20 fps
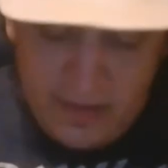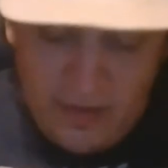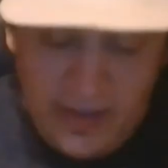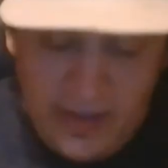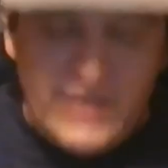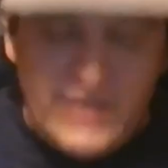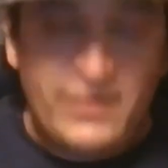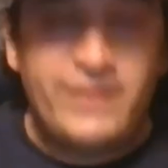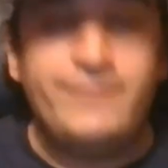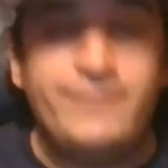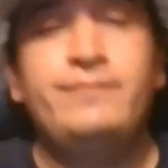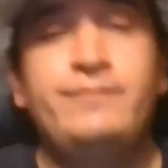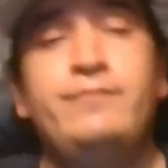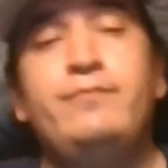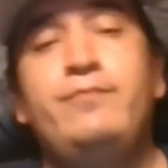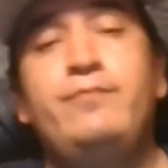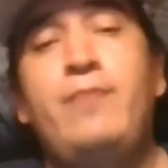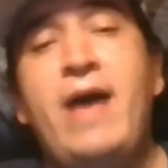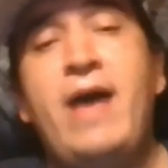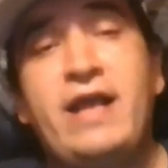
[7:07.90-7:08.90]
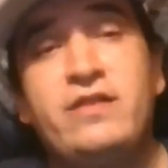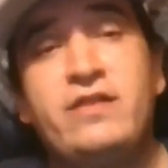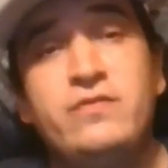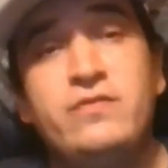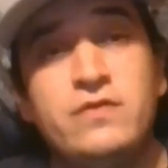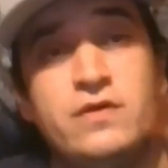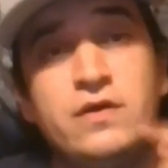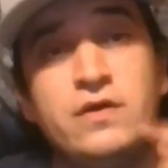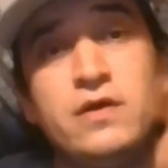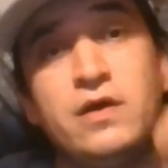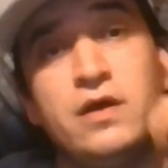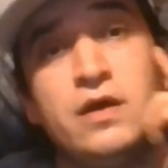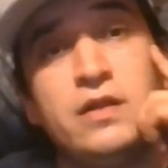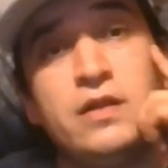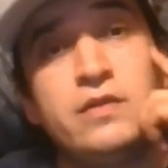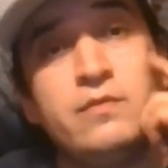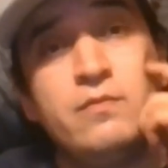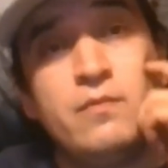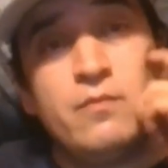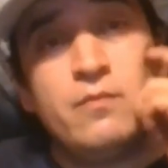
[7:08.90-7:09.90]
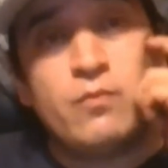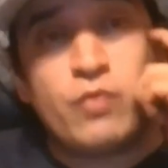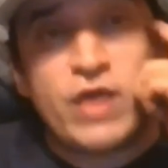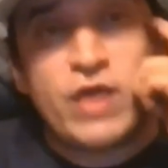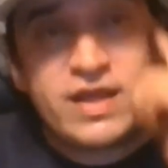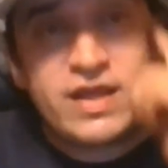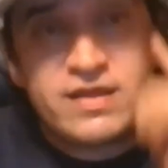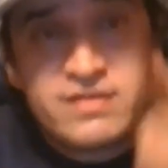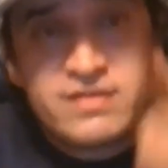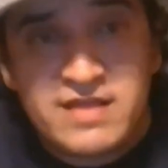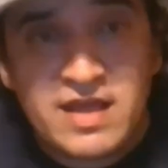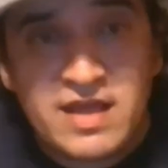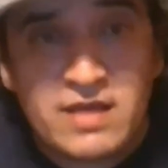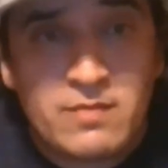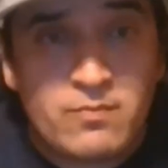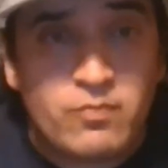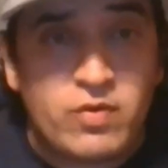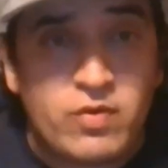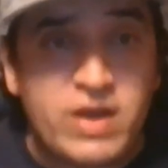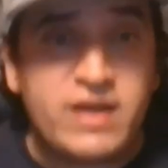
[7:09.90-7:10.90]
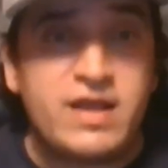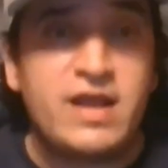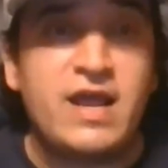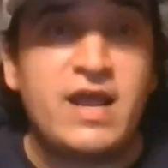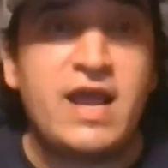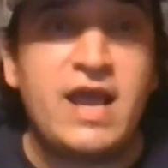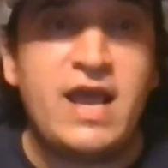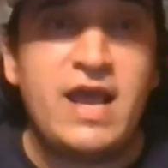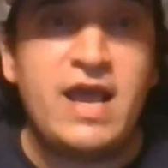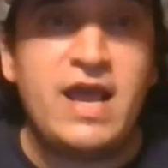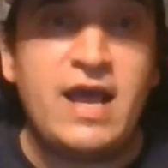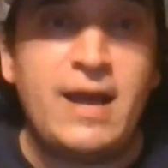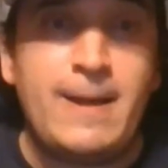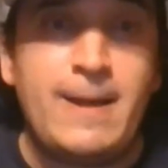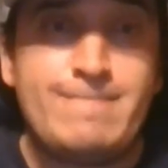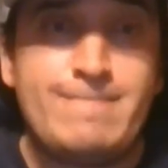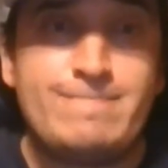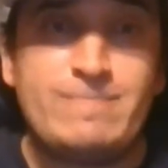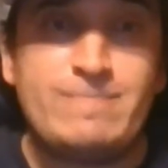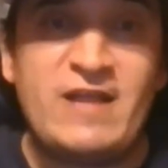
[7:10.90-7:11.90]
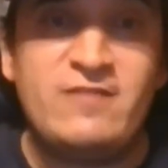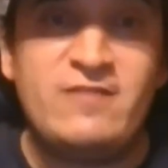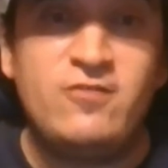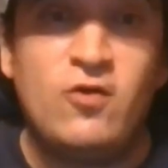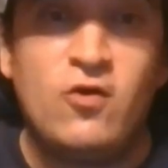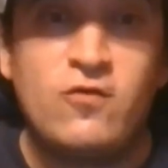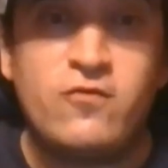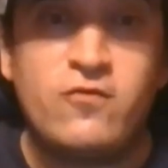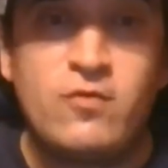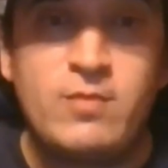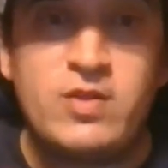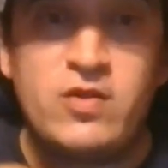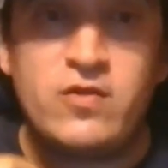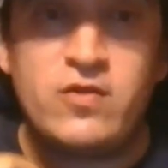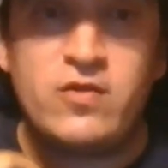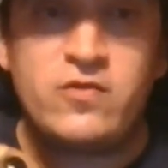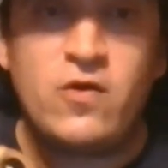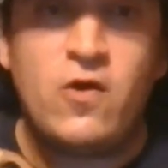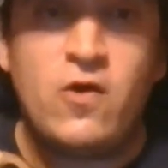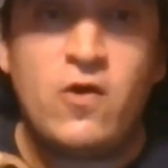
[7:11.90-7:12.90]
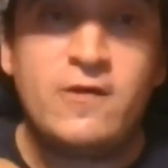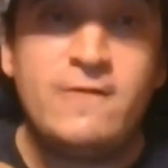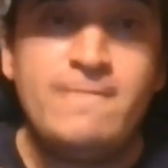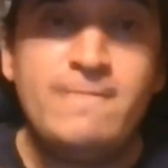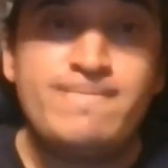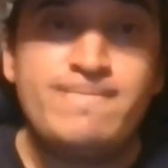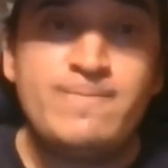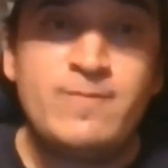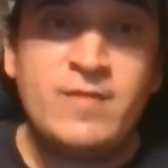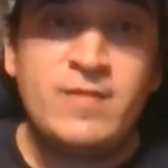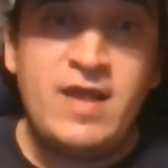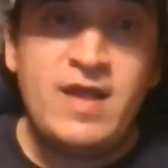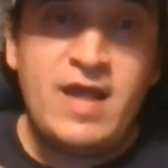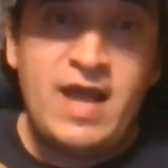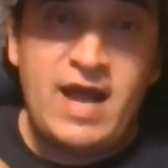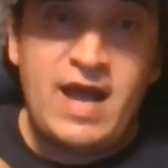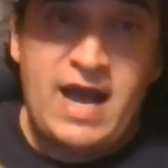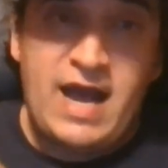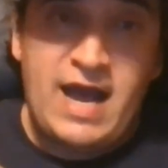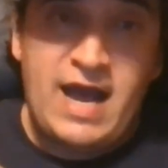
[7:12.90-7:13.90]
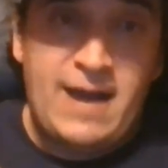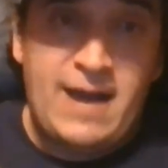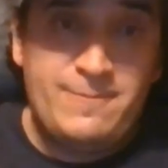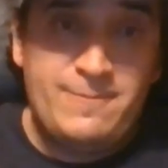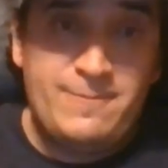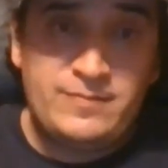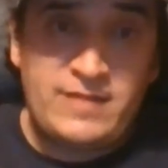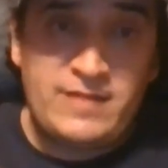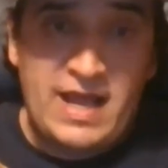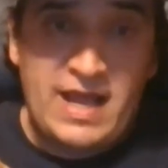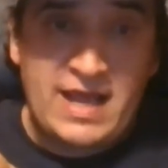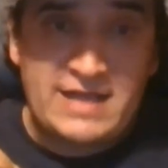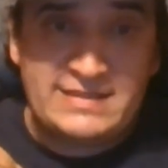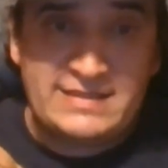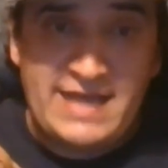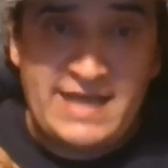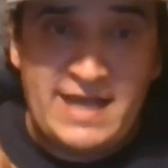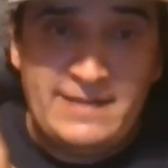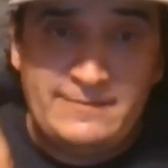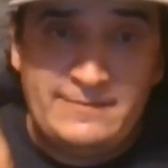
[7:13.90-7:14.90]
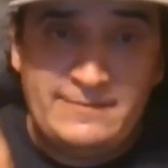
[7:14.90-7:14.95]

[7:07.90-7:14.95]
anyway, back to the breaking stick, breaking a dog from another dog. Like I said,